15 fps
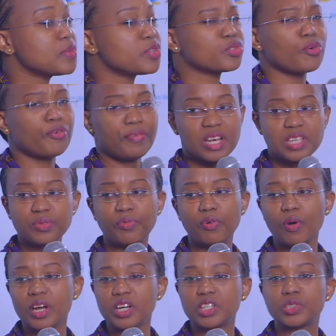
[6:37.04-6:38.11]
So fast
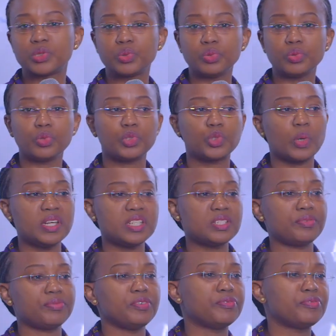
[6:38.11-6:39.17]
forward to
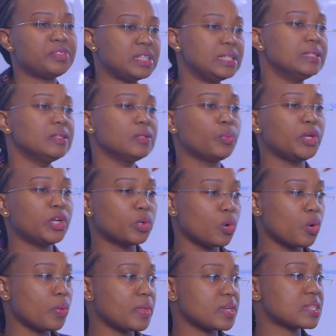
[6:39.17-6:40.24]
2015, we
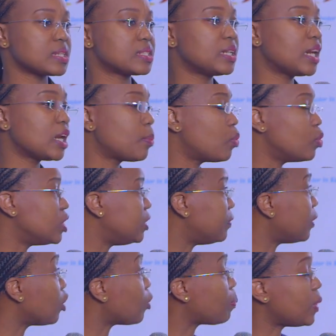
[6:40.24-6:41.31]
know the Sustainable
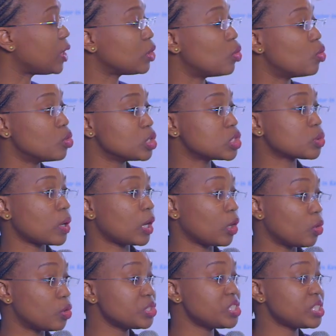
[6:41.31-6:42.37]
Development Goals were
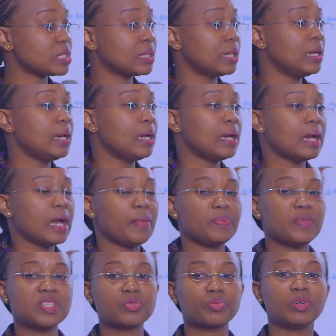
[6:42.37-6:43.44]
launched, and
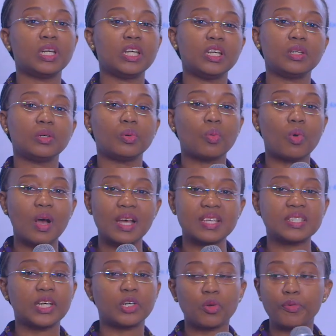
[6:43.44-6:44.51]
these really were a
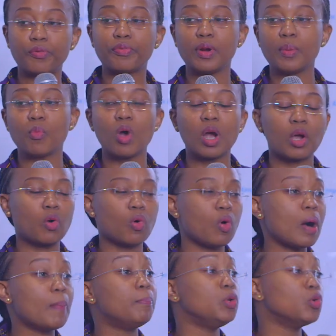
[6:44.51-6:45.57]
set of framework
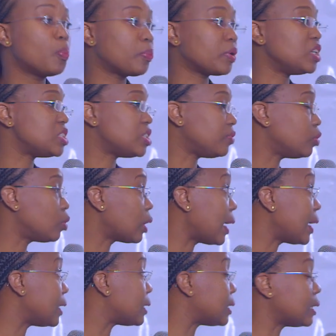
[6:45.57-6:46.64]
or a blueprint, if you
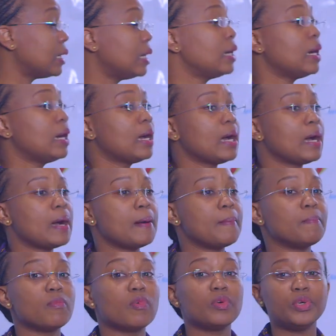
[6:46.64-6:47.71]
like,
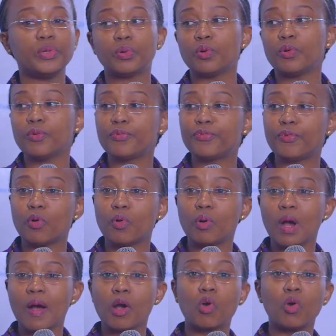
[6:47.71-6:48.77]

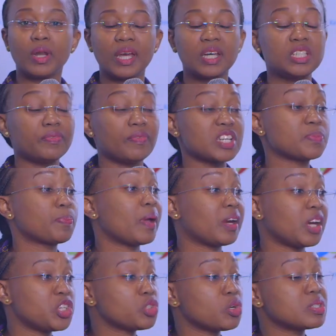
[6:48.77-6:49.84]
for our collective
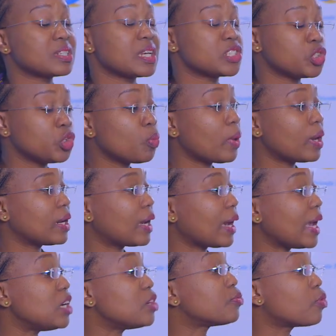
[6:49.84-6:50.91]
aspirations as
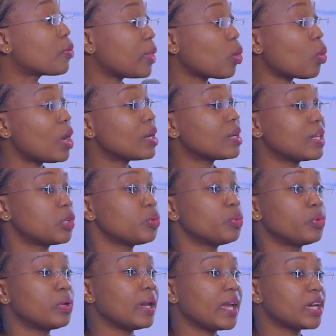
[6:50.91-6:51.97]
humankind for the world that we
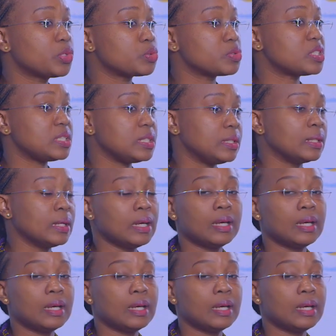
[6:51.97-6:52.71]
would like to see